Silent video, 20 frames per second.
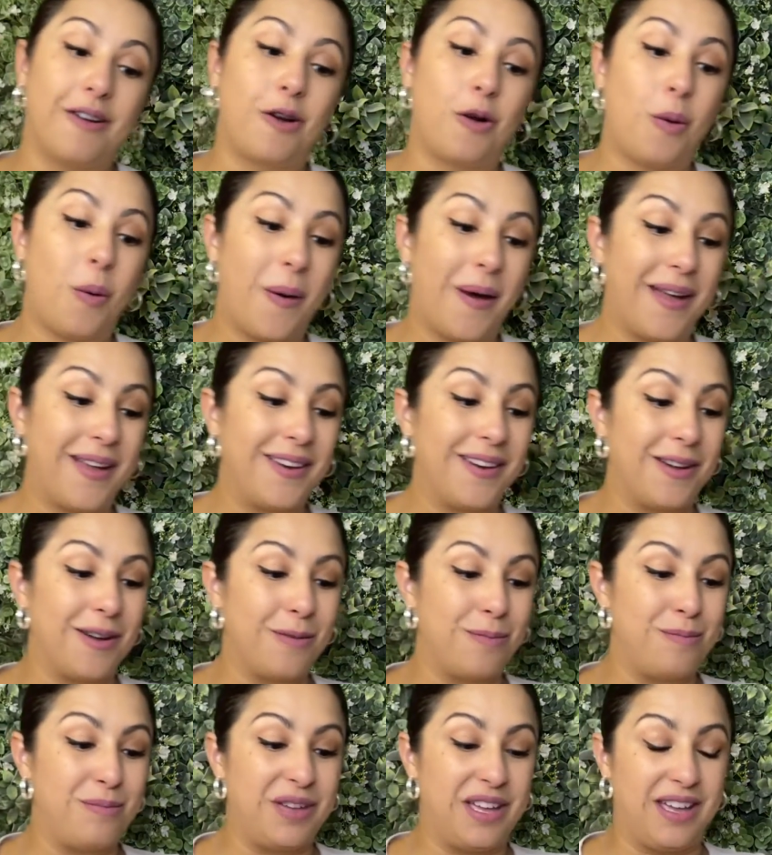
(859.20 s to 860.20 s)
quite a
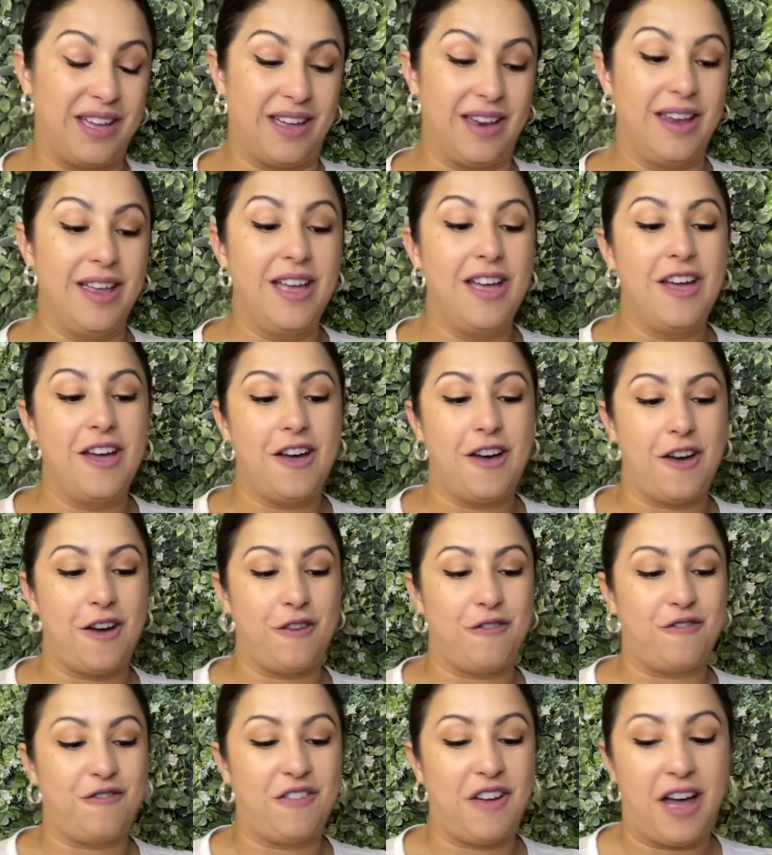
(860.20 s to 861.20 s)
bit
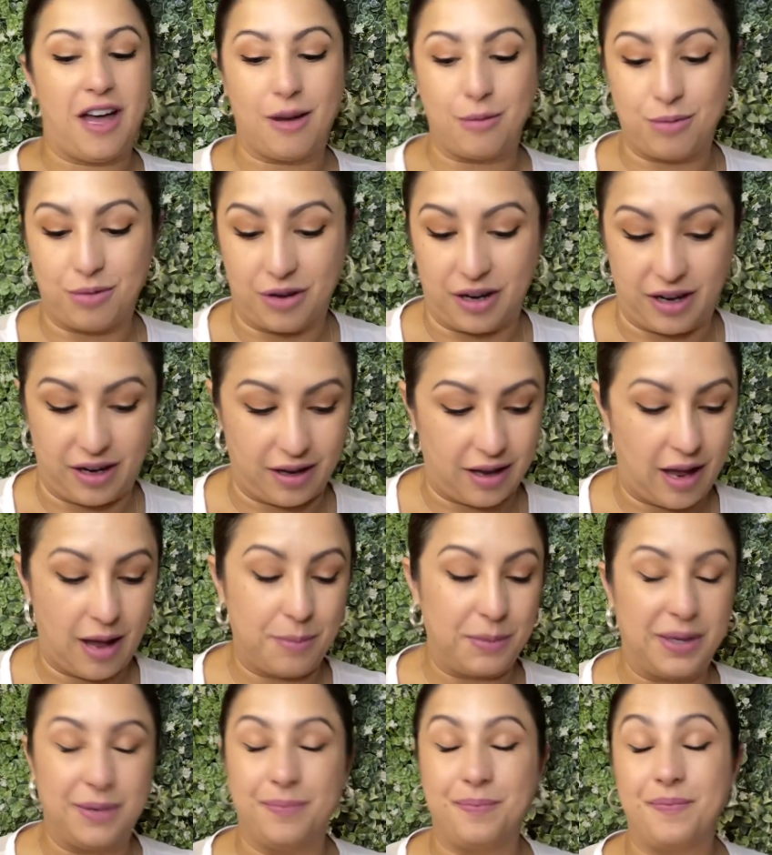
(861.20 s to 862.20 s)
of fabric. I
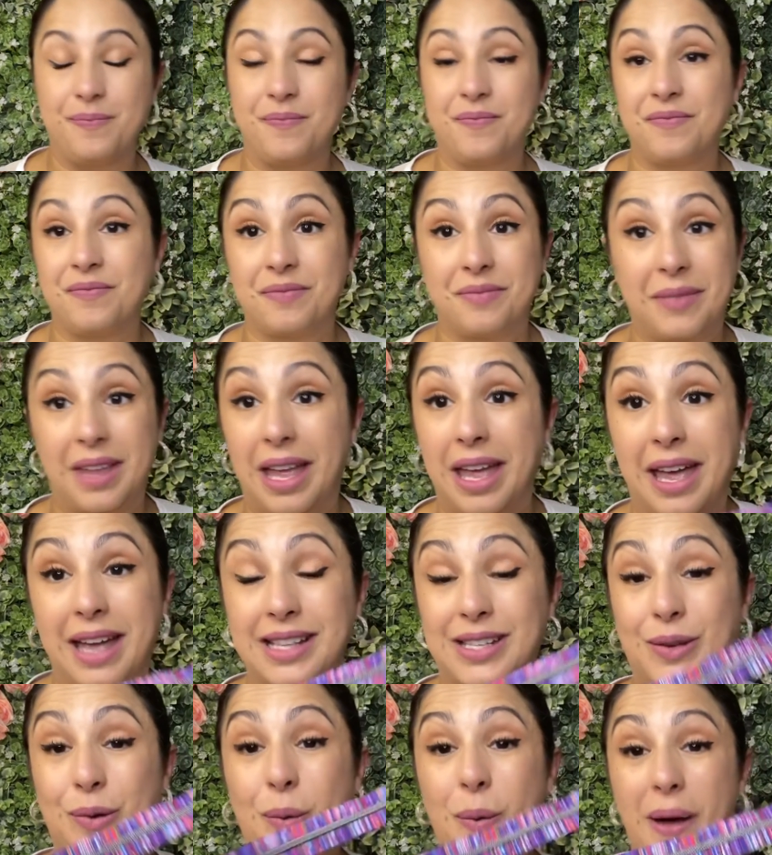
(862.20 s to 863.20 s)
mean,
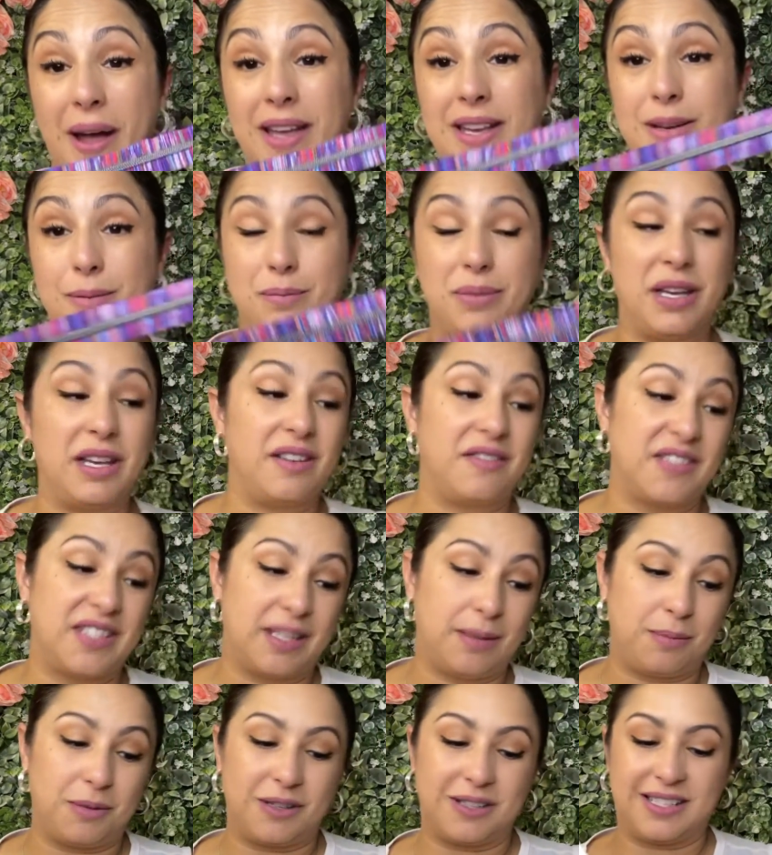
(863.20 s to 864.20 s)
it's quite a bit of
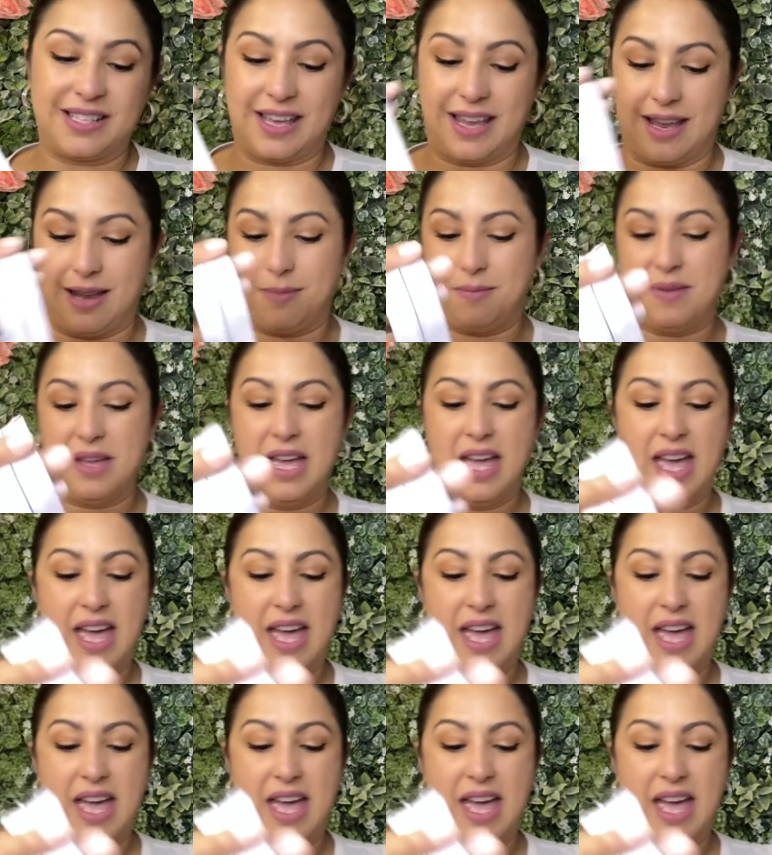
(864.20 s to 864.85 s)
zipper tape.